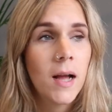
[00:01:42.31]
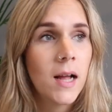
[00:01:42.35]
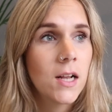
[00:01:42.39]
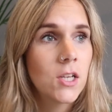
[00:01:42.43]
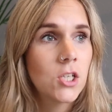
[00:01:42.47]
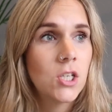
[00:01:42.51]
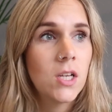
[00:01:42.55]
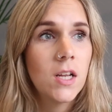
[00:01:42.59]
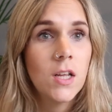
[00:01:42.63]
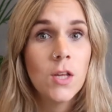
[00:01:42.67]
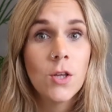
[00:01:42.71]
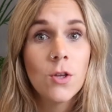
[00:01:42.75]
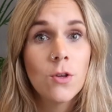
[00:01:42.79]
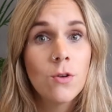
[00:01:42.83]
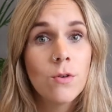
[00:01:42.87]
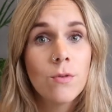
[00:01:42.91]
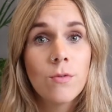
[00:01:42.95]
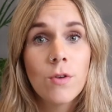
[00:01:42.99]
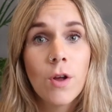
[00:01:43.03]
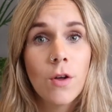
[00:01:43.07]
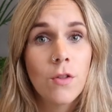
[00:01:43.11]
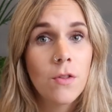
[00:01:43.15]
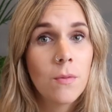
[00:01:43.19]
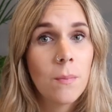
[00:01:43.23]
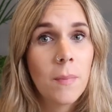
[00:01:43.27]
Actually, you
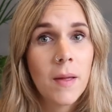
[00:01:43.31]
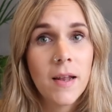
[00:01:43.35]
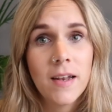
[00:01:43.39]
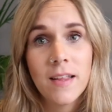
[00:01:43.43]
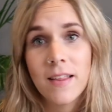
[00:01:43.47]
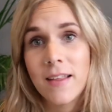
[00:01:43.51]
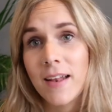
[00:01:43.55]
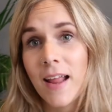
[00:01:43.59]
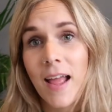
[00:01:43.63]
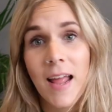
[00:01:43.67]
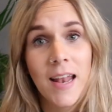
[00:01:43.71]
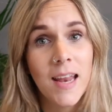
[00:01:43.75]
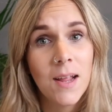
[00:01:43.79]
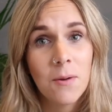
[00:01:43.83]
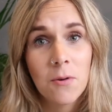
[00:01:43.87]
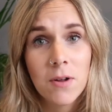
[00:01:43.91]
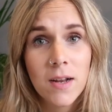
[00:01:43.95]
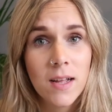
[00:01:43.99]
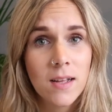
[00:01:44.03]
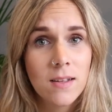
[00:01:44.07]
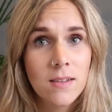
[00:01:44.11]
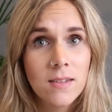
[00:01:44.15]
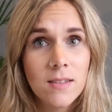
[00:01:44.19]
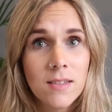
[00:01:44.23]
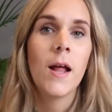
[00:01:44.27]
know them better than anyone
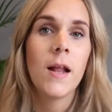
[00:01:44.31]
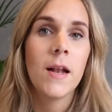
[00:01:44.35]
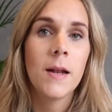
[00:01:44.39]
else.